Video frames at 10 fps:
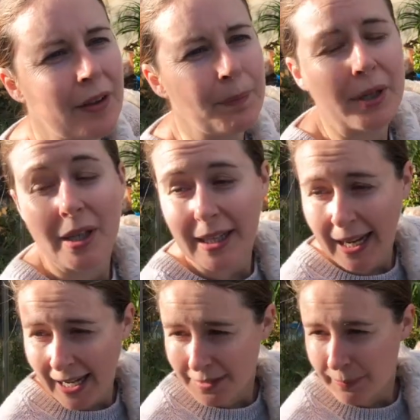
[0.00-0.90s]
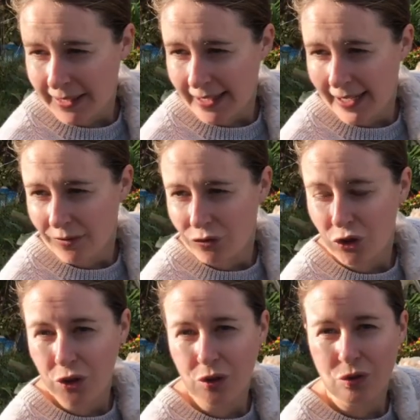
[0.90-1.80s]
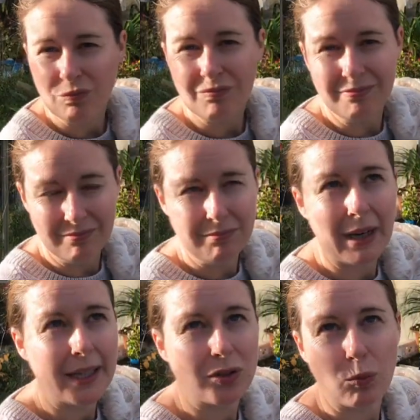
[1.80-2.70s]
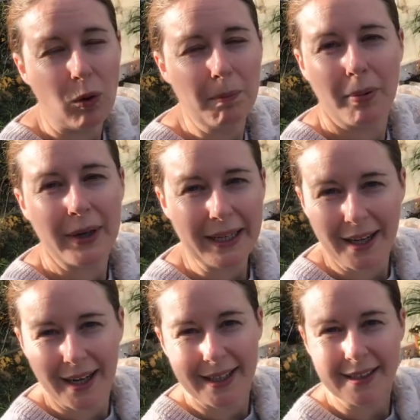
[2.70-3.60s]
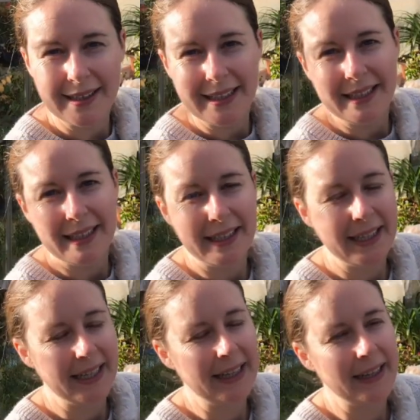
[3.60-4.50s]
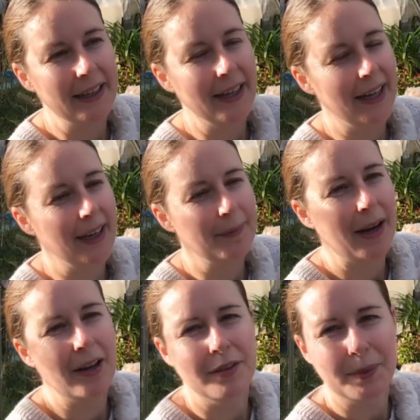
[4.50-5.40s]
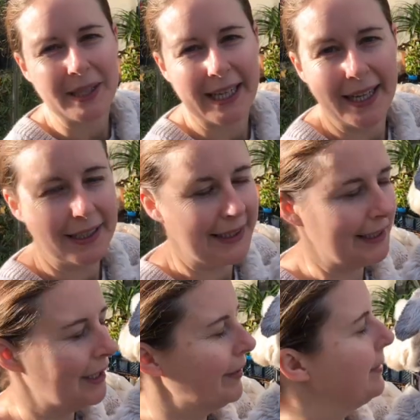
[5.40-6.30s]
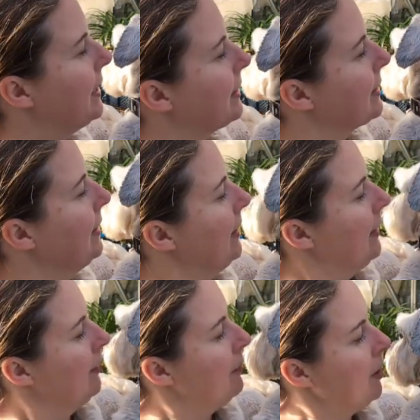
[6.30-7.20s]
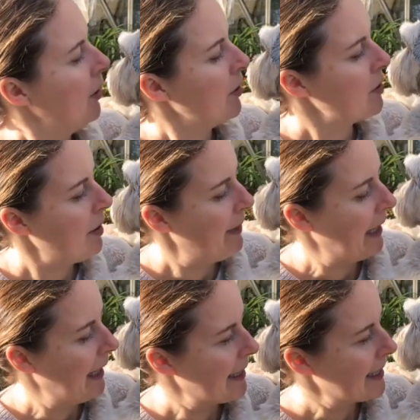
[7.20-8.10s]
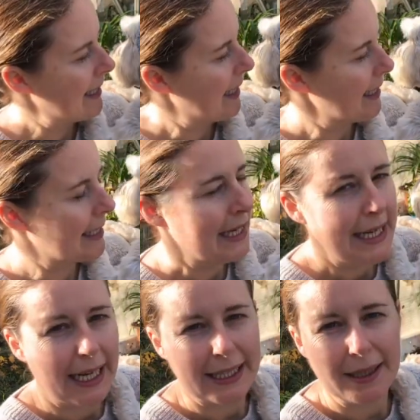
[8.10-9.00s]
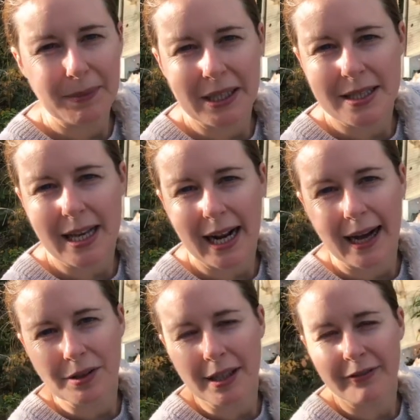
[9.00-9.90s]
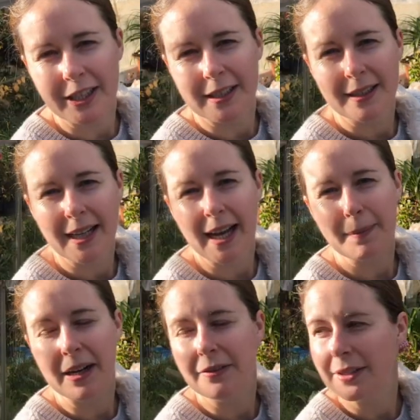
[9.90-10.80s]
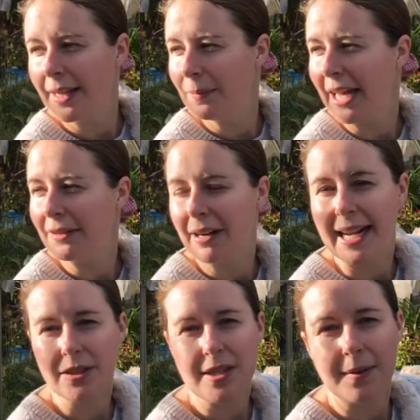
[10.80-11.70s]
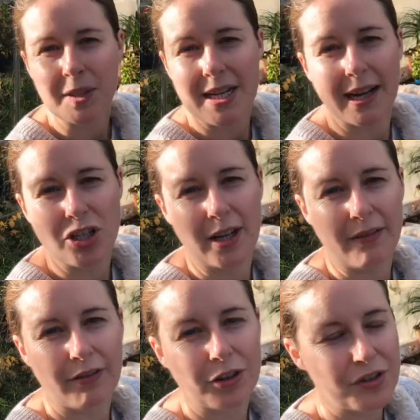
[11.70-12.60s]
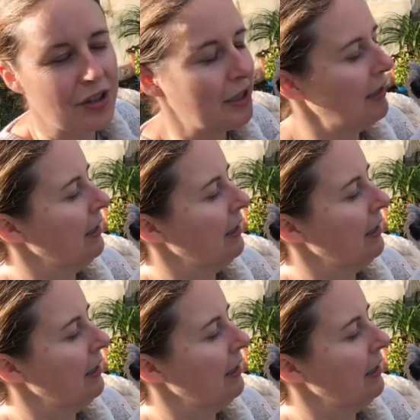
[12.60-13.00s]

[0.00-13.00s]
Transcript: But it has been down to -1.9 in here over the weekend. I did notice. But not so bad last night. I think because the cloud cover came over and then we had rain, so it wasn't actually frost